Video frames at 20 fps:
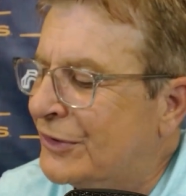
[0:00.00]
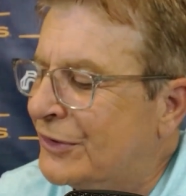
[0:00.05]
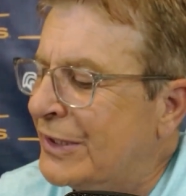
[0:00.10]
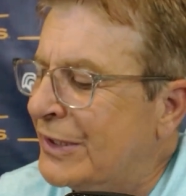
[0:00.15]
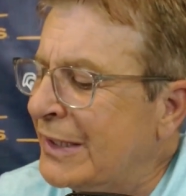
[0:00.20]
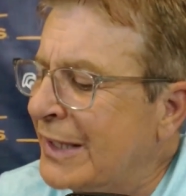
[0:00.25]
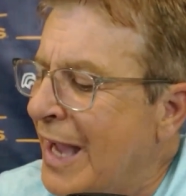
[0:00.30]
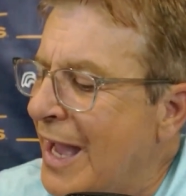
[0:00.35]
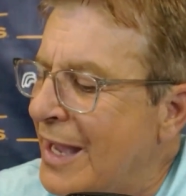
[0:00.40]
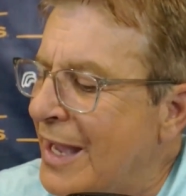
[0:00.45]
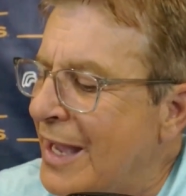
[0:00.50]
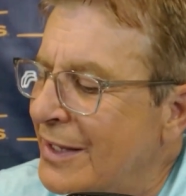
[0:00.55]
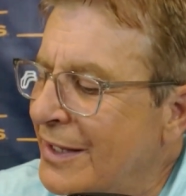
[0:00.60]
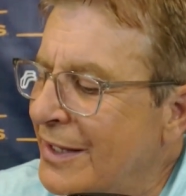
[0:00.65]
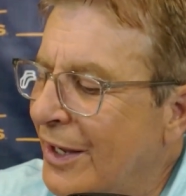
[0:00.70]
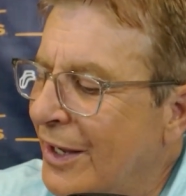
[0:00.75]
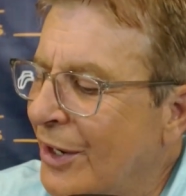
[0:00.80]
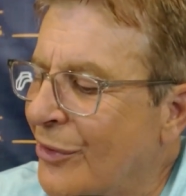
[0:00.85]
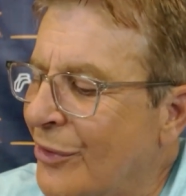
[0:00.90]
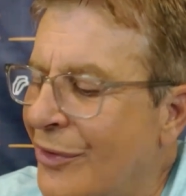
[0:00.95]
she
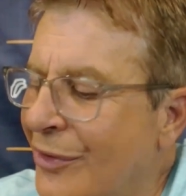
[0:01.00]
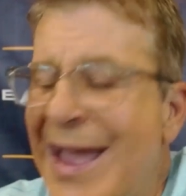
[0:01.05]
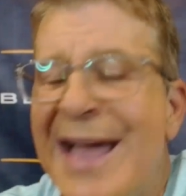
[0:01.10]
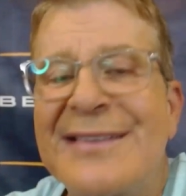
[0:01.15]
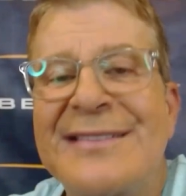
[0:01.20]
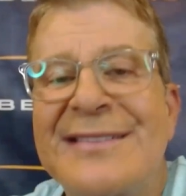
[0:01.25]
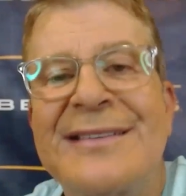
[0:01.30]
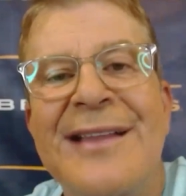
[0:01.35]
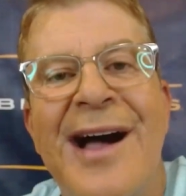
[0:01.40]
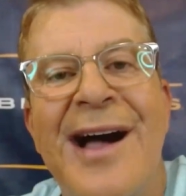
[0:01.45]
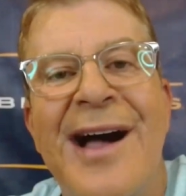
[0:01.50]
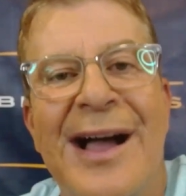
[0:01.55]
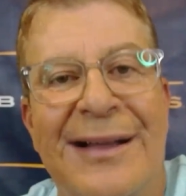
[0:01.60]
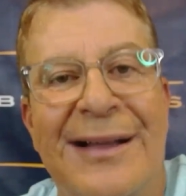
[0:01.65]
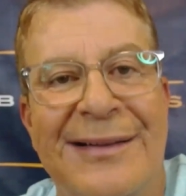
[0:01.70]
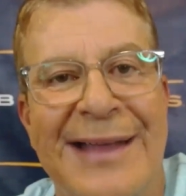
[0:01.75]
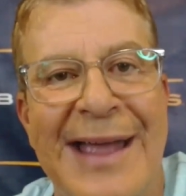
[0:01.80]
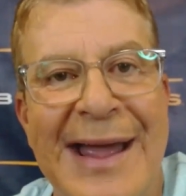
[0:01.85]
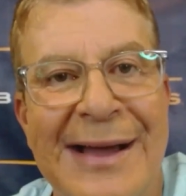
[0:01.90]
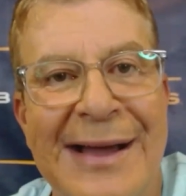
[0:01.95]
got her
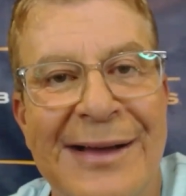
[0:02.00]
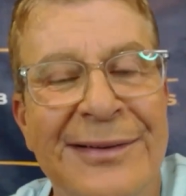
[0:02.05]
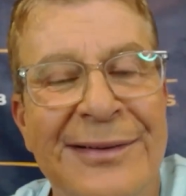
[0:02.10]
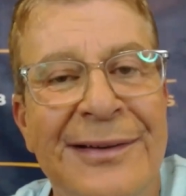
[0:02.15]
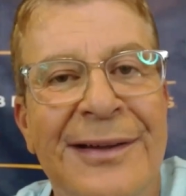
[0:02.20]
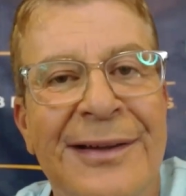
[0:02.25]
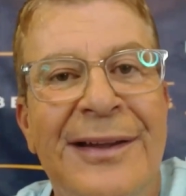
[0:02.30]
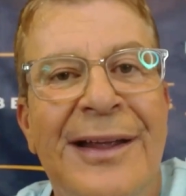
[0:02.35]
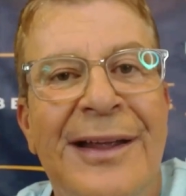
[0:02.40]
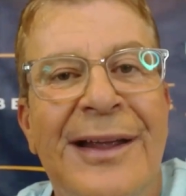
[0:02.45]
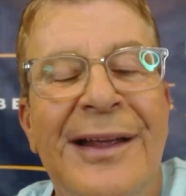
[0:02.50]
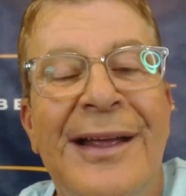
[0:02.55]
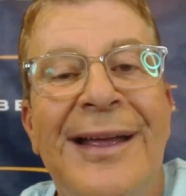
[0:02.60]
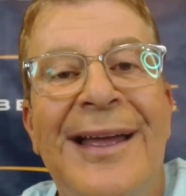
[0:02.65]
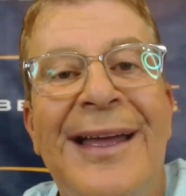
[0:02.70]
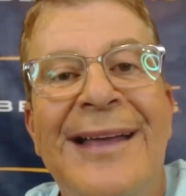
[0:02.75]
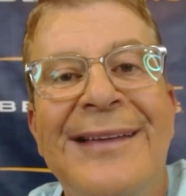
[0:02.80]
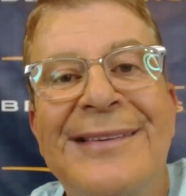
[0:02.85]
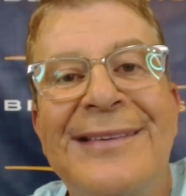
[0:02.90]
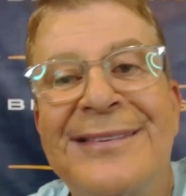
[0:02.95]
ass knocked down
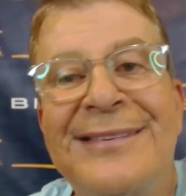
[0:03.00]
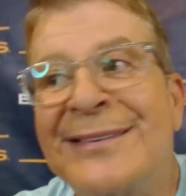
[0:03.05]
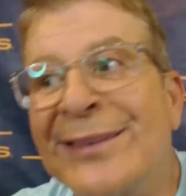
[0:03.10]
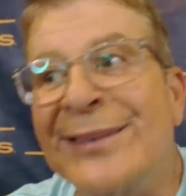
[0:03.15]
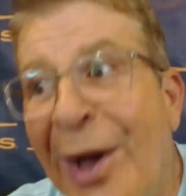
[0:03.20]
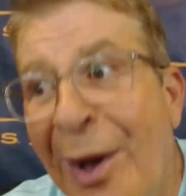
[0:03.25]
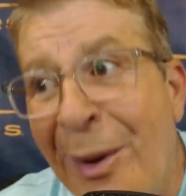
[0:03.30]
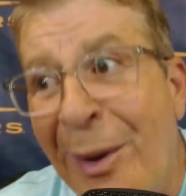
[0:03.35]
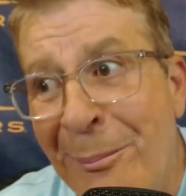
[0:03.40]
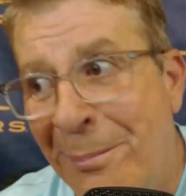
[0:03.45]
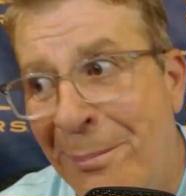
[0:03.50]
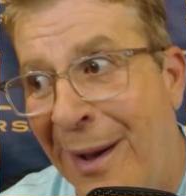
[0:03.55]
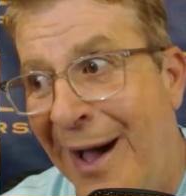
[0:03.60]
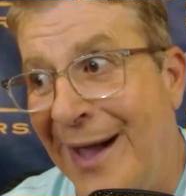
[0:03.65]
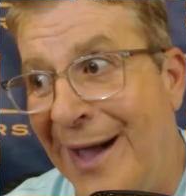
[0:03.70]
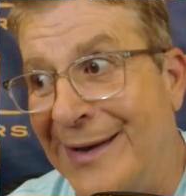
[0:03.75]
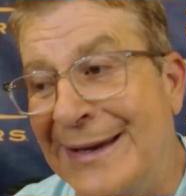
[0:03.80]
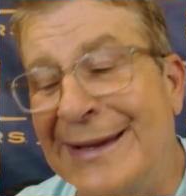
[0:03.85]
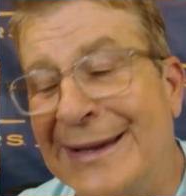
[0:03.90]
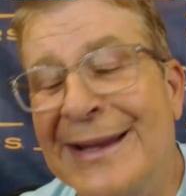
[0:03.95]
and
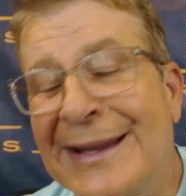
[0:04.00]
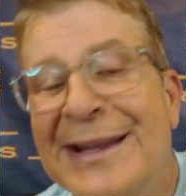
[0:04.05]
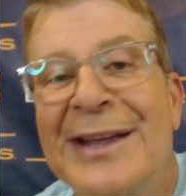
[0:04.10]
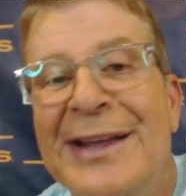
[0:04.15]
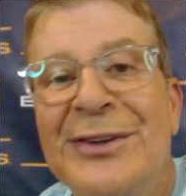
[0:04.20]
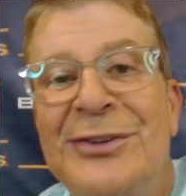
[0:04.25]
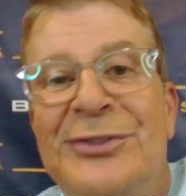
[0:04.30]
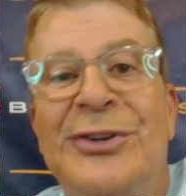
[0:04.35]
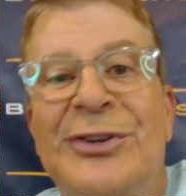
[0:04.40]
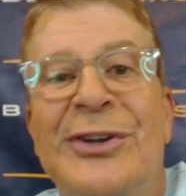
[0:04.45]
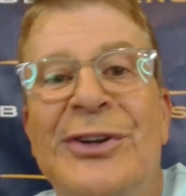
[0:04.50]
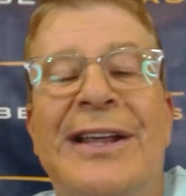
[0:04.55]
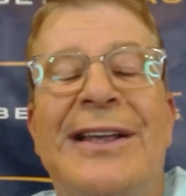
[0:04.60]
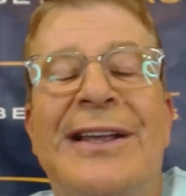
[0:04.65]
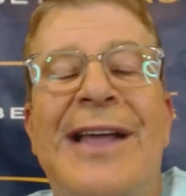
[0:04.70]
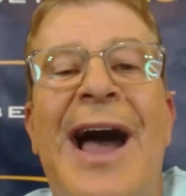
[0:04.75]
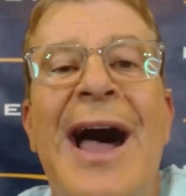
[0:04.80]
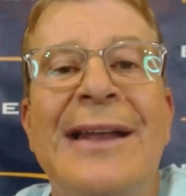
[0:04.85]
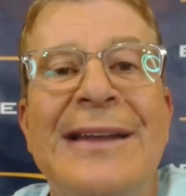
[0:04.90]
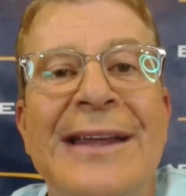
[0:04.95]
somebody
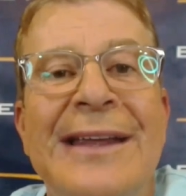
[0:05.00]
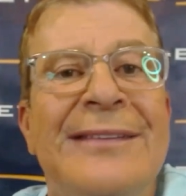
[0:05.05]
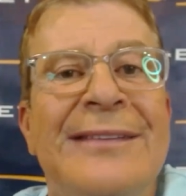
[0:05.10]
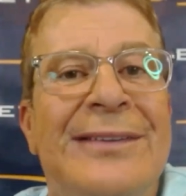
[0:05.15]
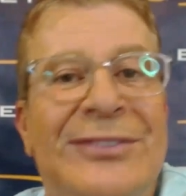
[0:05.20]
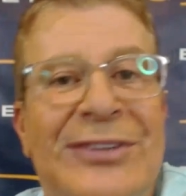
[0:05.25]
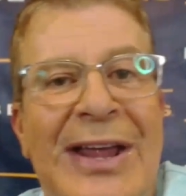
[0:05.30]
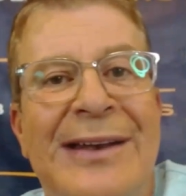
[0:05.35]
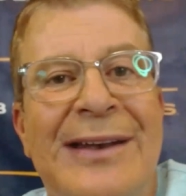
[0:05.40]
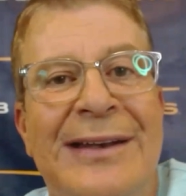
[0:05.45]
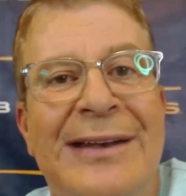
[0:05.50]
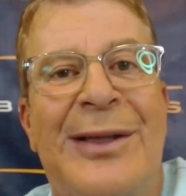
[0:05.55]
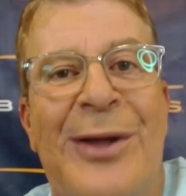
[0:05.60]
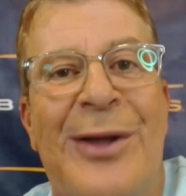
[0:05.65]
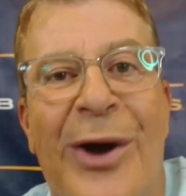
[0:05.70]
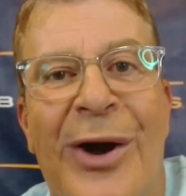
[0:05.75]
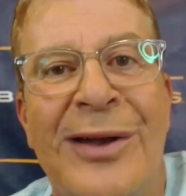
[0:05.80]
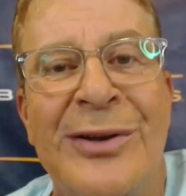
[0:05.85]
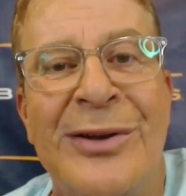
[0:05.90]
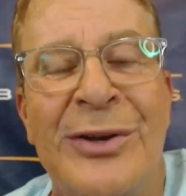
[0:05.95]
should have got in
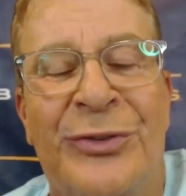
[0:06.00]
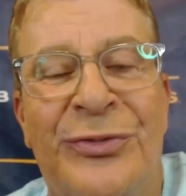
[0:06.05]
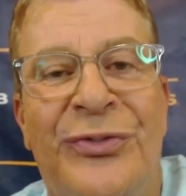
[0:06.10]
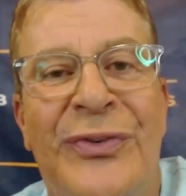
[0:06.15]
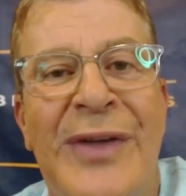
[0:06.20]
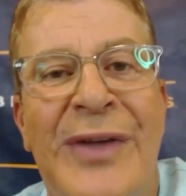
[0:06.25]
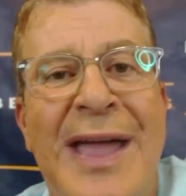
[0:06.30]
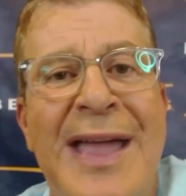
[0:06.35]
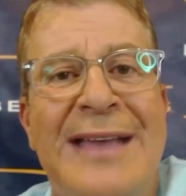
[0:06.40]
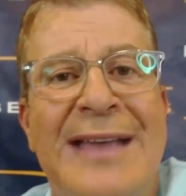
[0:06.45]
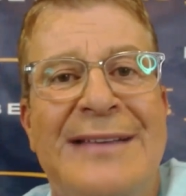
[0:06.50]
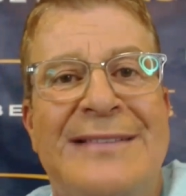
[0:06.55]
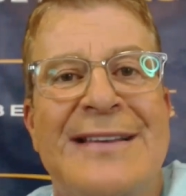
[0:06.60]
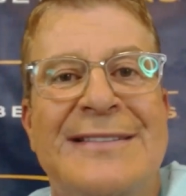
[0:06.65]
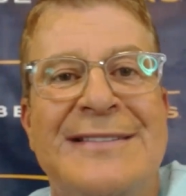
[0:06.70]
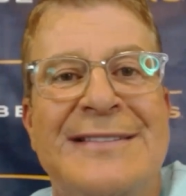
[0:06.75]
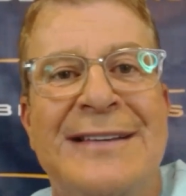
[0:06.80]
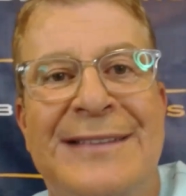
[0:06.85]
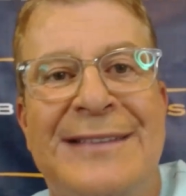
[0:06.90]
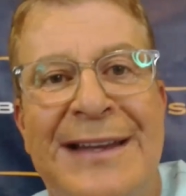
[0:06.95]
Chennedy Carter's
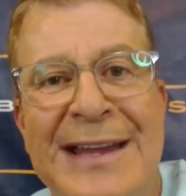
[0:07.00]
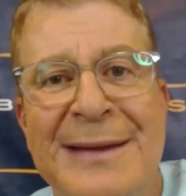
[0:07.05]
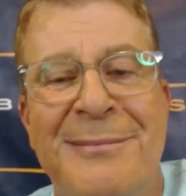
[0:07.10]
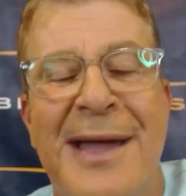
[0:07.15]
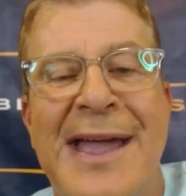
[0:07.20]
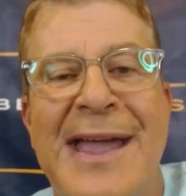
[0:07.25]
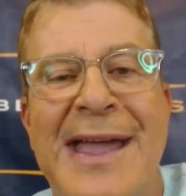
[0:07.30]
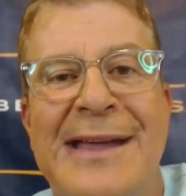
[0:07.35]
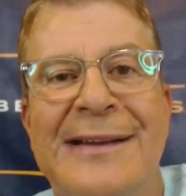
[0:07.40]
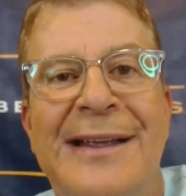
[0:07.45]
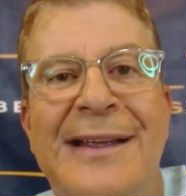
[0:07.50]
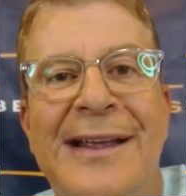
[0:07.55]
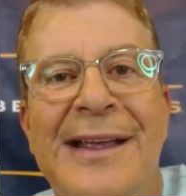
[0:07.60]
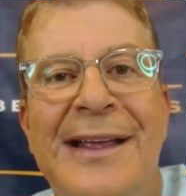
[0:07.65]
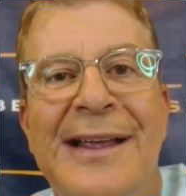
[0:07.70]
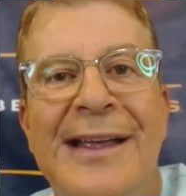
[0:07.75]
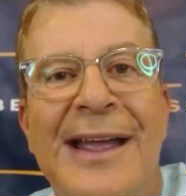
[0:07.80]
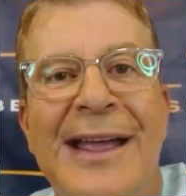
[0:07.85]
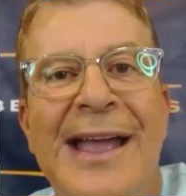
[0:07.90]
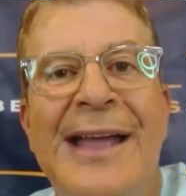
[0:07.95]
face as a
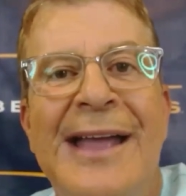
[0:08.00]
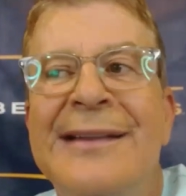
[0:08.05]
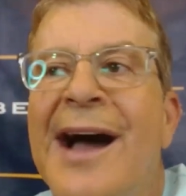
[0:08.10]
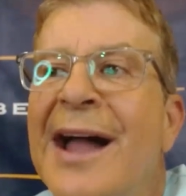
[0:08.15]
teammate.